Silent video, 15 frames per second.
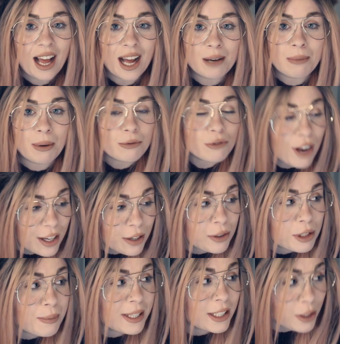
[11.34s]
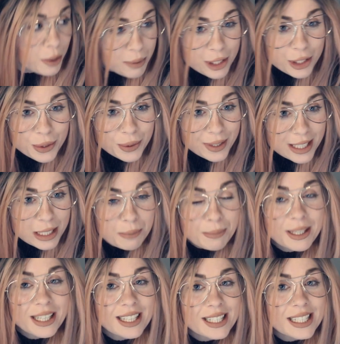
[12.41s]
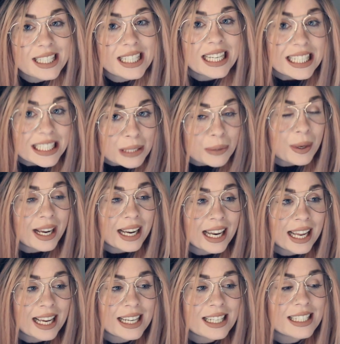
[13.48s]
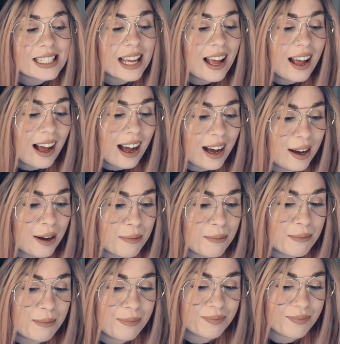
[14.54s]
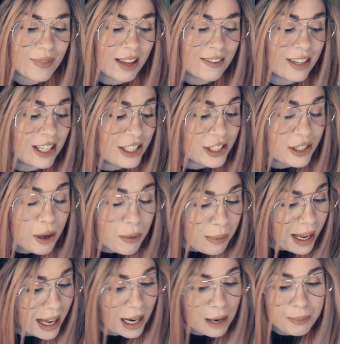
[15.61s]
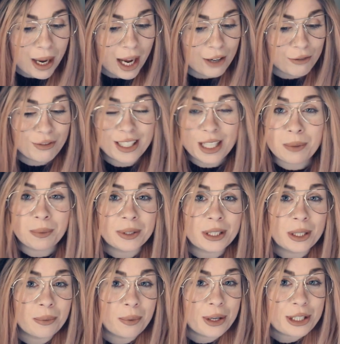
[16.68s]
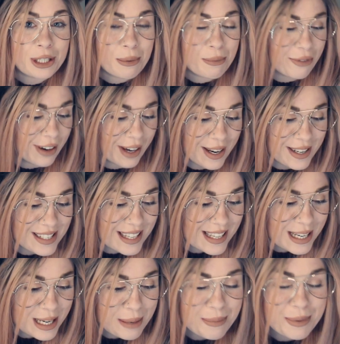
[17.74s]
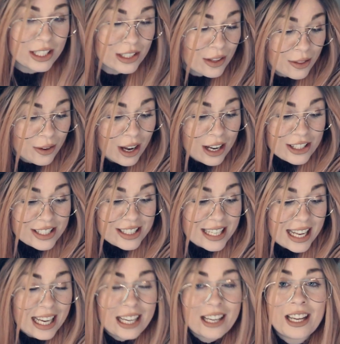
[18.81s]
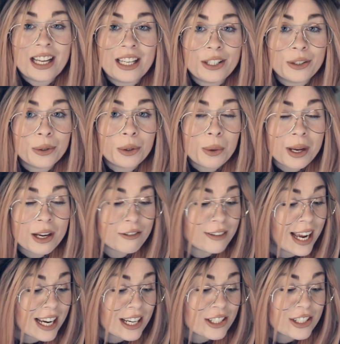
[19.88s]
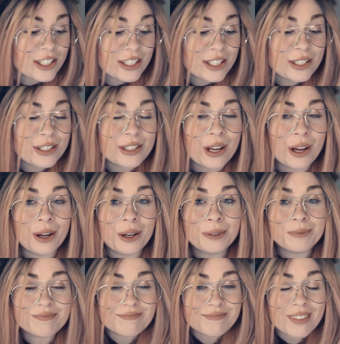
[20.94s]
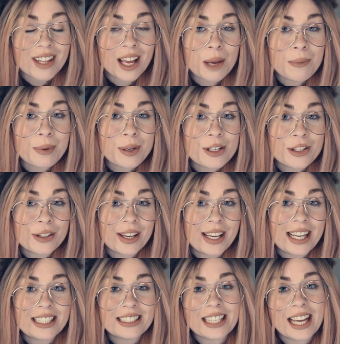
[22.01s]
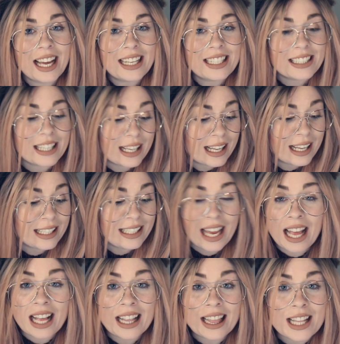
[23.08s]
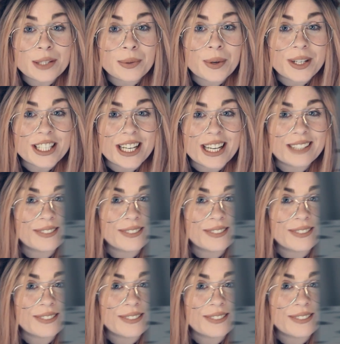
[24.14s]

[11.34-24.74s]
Um, I'm trying not to make too much noise because it is quite late. Um, I've only just got back but I really wanted to watch it before I go to sleep. So I thought I'd just sit here and do a quick reaction. So I hope you enjoy it and yeah, let's watch it.